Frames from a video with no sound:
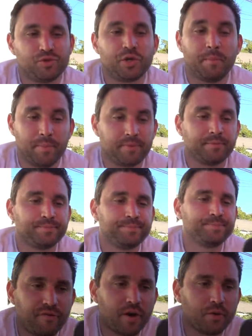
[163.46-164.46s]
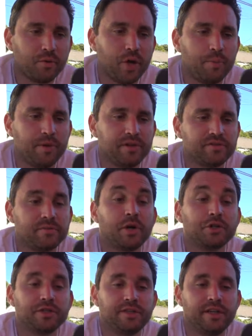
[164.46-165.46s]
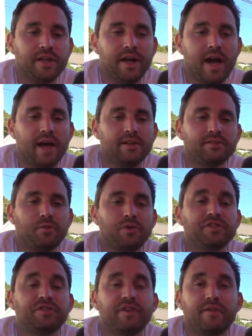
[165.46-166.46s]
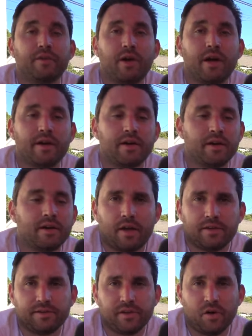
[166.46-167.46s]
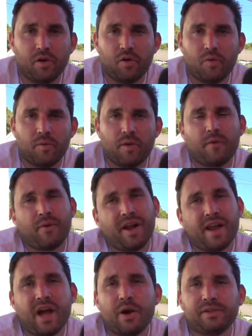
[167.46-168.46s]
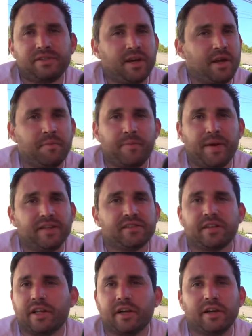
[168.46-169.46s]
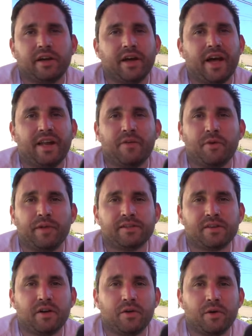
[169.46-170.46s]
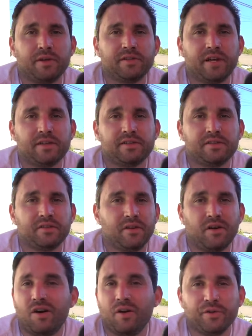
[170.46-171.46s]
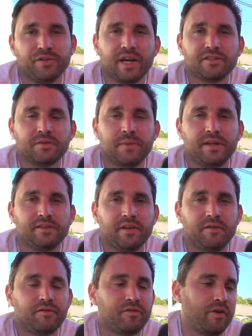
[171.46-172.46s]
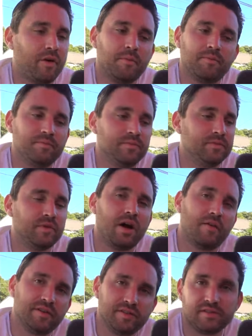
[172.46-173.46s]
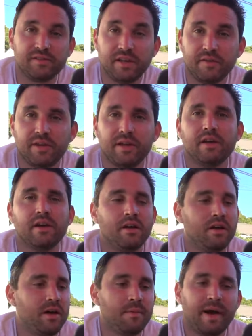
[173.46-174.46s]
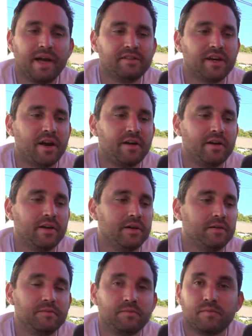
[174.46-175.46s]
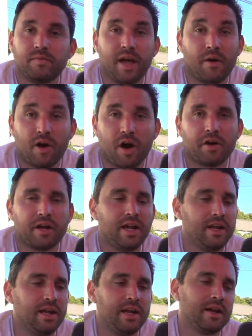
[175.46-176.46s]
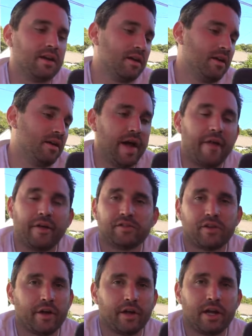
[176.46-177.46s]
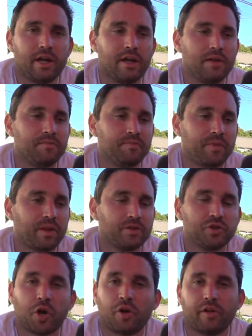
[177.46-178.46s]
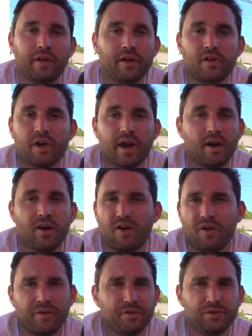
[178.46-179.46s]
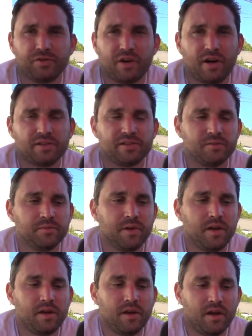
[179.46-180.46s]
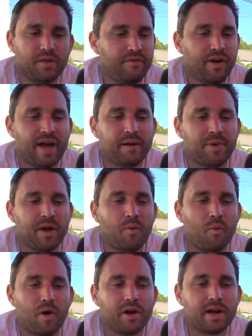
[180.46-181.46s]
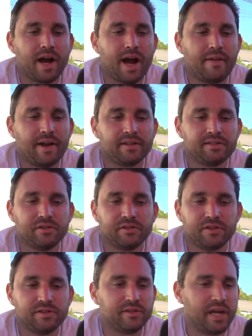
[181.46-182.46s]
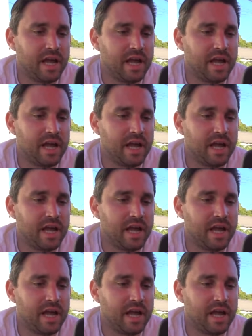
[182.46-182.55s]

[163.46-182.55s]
Trump. Facu Lopez from Argentina asks, what's your favorite rider? So right now I would say basically anyone that's on OSS. All those guys are amazing, from obviously Stevie, Mikey Tyra, now Connor Keating, Alex Donaghy, Charlie, Craig, all the dudes are awesome. If I had to pick one guy that I still to this